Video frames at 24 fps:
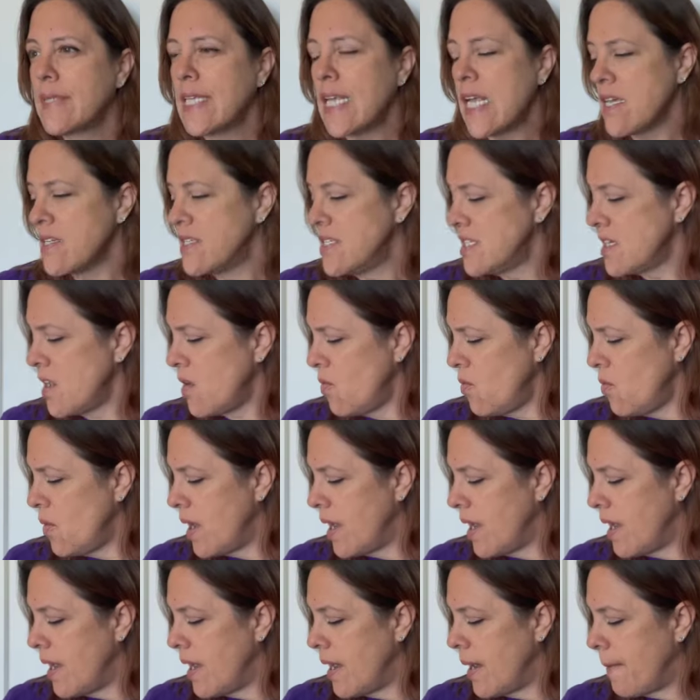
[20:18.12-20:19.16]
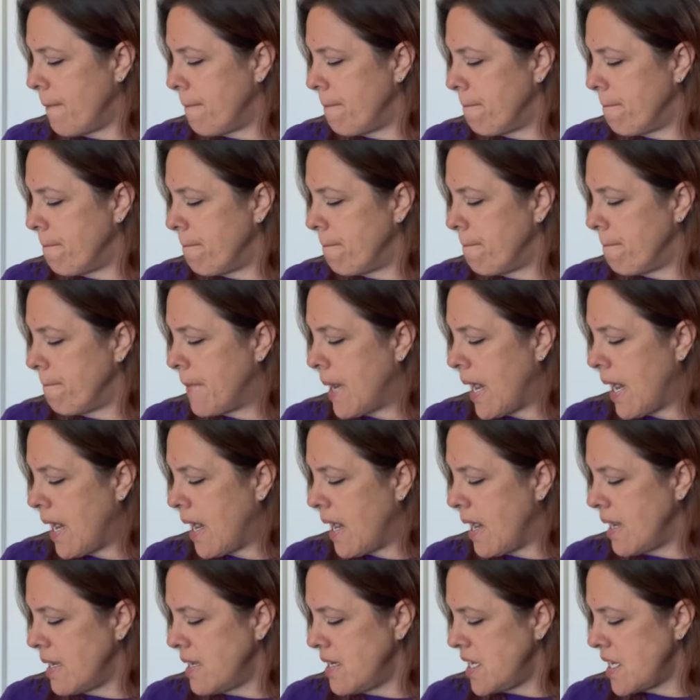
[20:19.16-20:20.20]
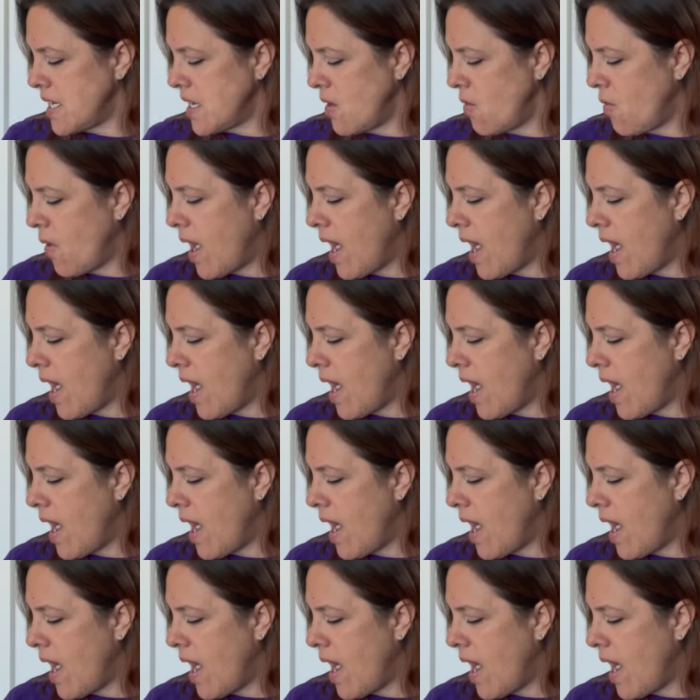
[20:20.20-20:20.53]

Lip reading: So, you know,